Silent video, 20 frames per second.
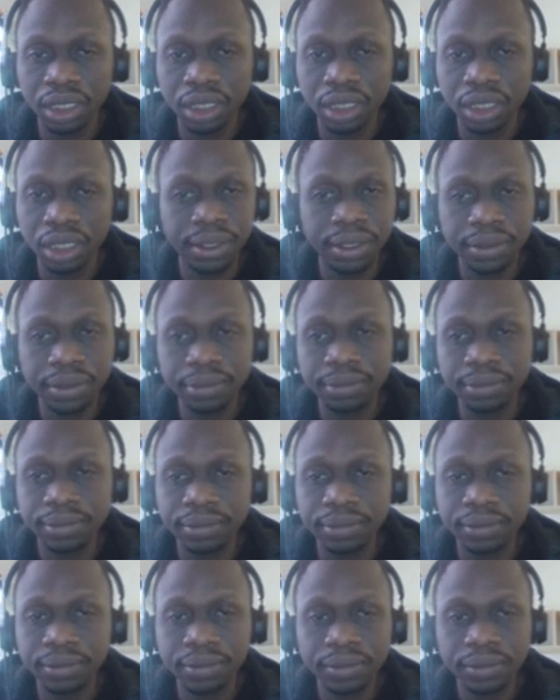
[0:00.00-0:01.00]

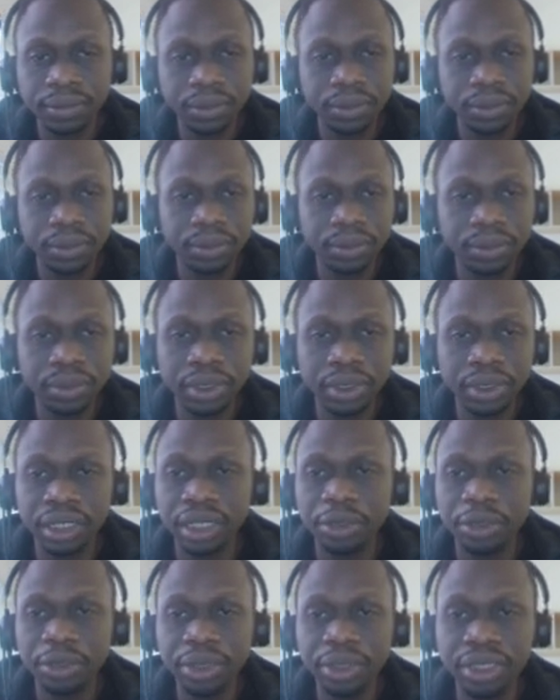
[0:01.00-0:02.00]
um, and
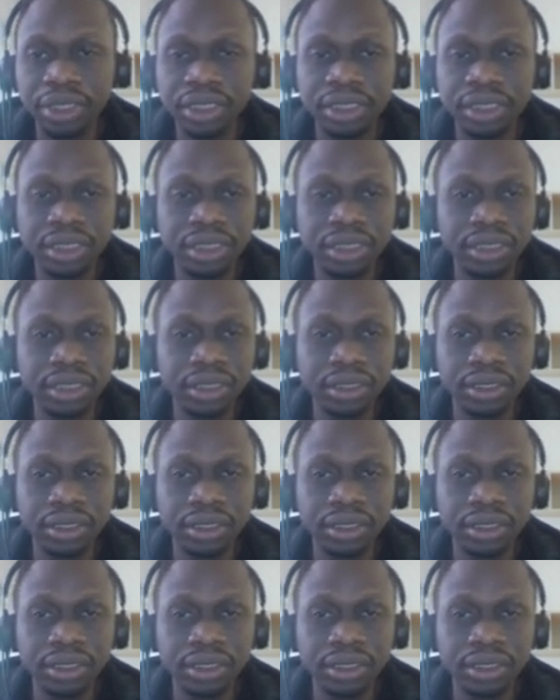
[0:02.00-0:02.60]
then it picks it,